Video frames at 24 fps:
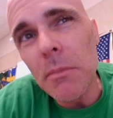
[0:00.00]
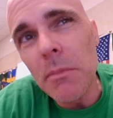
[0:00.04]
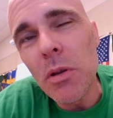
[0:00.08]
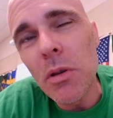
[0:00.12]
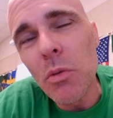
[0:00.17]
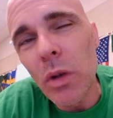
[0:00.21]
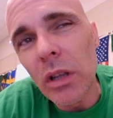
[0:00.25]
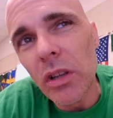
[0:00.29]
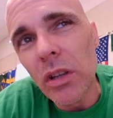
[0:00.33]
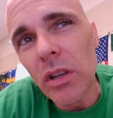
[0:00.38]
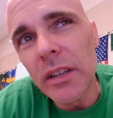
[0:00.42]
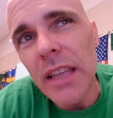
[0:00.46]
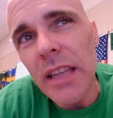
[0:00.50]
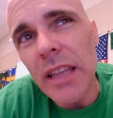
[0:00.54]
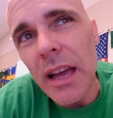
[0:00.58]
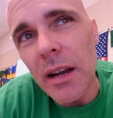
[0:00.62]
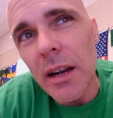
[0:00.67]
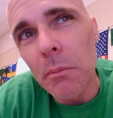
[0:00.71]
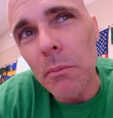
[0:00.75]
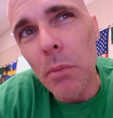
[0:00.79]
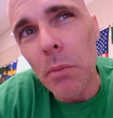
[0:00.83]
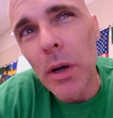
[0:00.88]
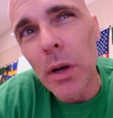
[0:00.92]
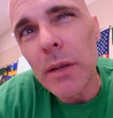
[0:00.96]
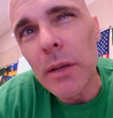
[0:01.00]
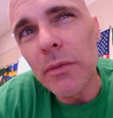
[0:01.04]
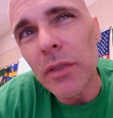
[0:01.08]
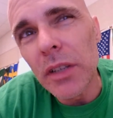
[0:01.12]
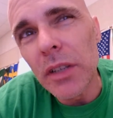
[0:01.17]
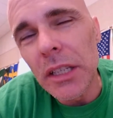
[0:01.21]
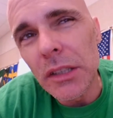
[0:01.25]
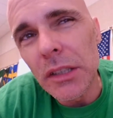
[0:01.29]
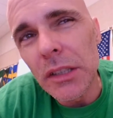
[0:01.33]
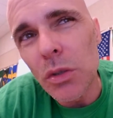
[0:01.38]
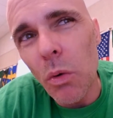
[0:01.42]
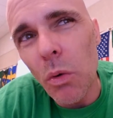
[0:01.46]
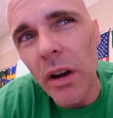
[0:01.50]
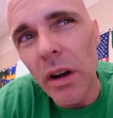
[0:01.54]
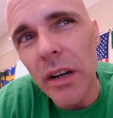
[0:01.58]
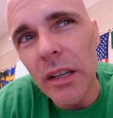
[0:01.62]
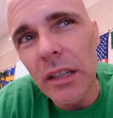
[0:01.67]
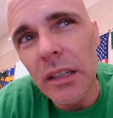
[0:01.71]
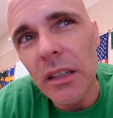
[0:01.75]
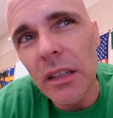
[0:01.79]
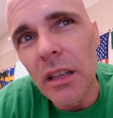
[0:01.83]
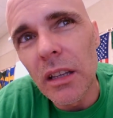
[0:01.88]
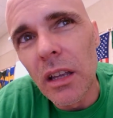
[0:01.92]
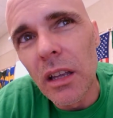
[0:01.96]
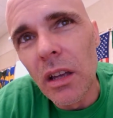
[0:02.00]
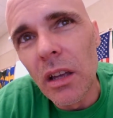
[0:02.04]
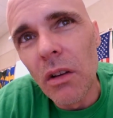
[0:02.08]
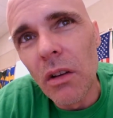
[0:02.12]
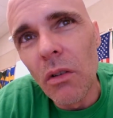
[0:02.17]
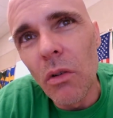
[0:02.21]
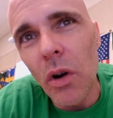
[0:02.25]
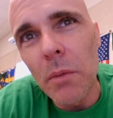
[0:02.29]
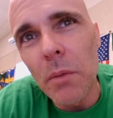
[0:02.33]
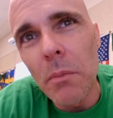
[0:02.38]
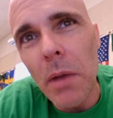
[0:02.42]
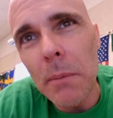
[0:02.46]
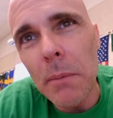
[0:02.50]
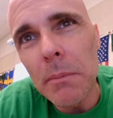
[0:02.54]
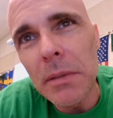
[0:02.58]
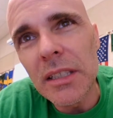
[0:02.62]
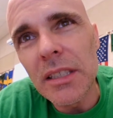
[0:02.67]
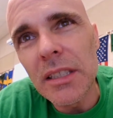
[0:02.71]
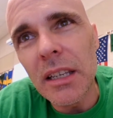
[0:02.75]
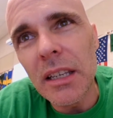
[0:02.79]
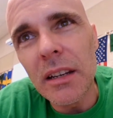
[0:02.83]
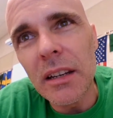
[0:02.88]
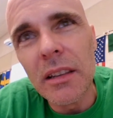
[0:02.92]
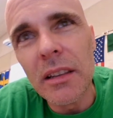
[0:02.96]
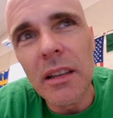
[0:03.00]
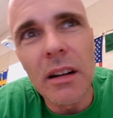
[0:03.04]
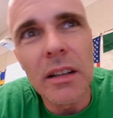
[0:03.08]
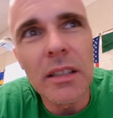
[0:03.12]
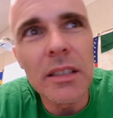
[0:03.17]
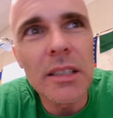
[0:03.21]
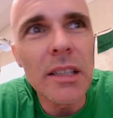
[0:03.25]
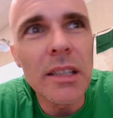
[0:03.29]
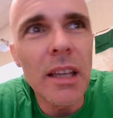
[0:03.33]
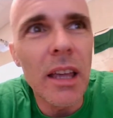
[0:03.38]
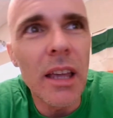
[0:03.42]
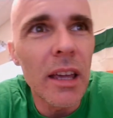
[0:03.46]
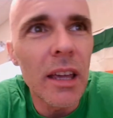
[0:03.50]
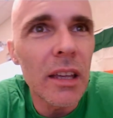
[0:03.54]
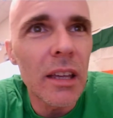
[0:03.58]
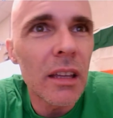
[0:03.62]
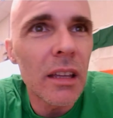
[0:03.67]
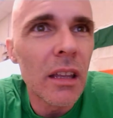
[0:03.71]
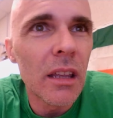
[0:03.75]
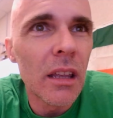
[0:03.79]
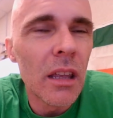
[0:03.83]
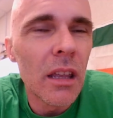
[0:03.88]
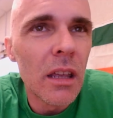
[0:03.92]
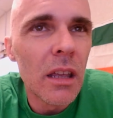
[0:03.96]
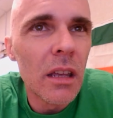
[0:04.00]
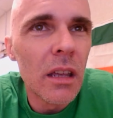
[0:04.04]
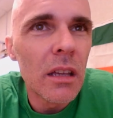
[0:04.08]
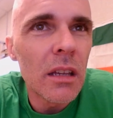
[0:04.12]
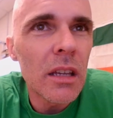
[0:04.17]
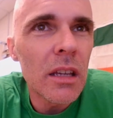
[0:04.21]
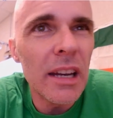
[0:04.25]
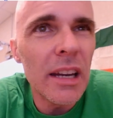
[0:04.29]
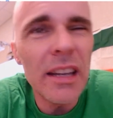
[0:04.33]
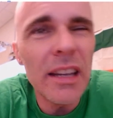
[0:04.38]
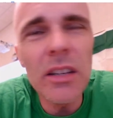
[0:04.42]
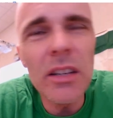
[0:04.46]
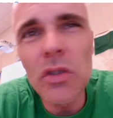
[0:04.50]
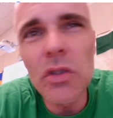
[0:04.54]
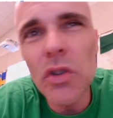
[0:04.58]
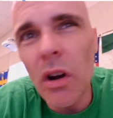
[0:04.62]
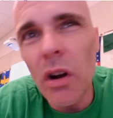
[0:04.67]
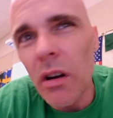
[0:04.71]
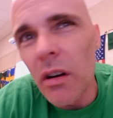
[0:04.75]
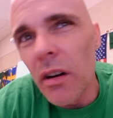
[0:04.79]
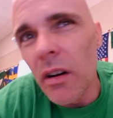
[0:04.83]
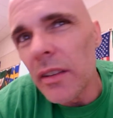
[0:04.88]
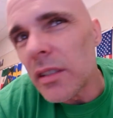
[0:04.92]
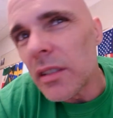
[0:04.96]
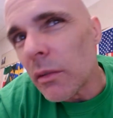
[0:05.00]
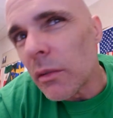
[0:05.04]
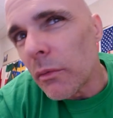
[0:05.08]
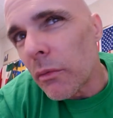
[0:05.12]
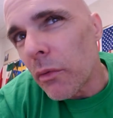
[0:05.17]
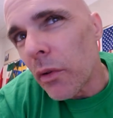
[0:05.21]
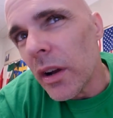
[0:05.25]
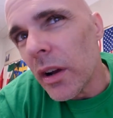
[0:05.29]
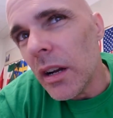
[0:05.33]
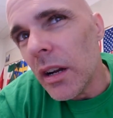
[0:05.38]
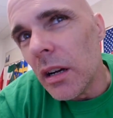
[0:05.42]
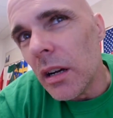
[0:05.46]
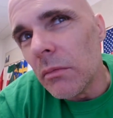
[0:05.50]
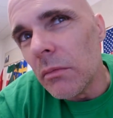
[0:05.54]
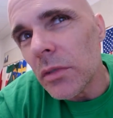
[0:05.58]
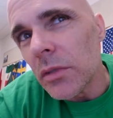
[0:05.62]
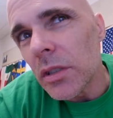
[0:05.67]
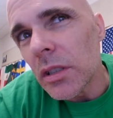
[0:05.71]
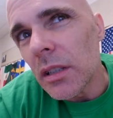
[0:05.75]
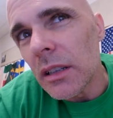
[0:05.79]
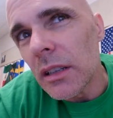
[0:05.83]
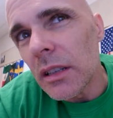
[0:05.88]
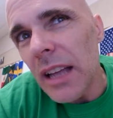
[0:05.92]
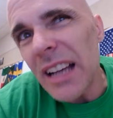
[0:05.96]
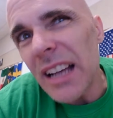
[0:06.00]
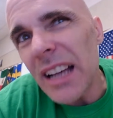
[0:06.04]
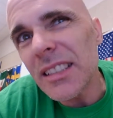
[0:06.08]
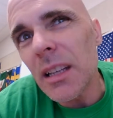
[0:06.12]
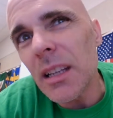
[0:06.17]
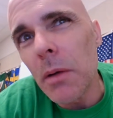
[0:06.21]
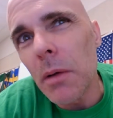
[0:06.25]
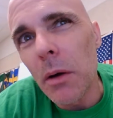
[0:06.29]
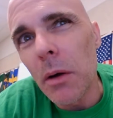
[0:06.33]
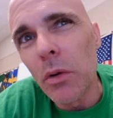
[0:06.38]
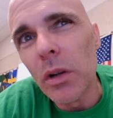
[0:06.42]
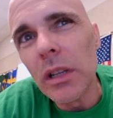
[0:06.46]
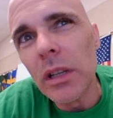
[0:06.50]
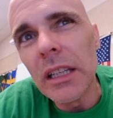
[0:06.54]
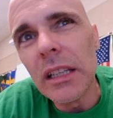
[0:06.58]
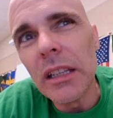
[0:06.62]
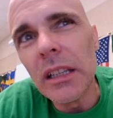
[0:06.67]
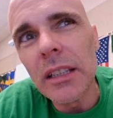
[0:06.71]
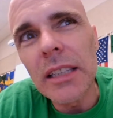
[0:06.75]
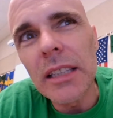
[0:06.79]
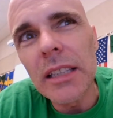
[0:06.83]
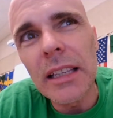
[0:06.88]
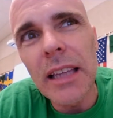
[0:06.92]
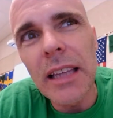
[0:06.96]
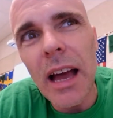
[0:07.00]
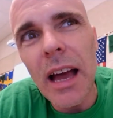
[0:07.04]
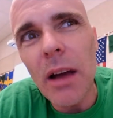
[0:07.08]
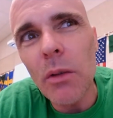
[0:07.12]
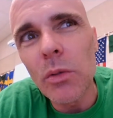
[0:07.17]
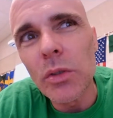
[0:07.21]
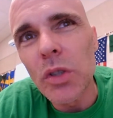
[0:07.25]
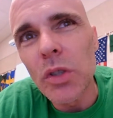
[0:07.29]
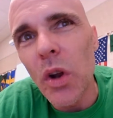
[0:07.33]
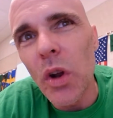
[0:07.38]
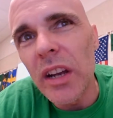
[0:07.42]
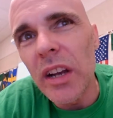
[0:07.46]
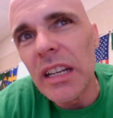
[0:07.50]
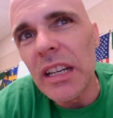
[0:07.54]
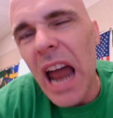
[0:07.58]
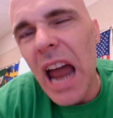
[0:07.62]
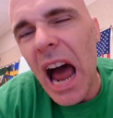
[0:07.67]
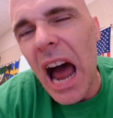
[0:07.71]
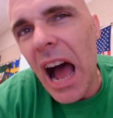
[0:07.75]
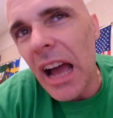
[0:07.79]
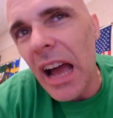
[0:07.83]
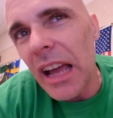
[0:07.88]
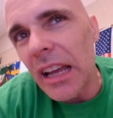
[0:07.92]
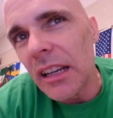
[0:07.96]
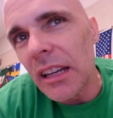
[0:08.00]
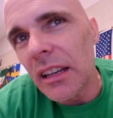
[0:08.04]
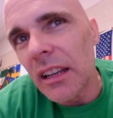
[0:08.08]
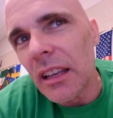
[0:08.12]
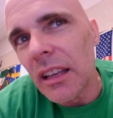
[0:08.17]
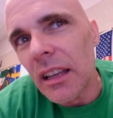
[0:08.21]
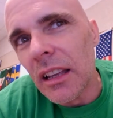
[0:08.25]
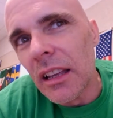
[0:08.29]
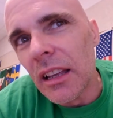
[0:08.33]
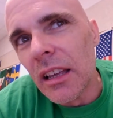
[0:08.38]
Maybe we looked at it briefly in 20. Or you might be sitting there and saying, Canadian Charter Rights and Freedoms. Last time I really looked at that was grade 9.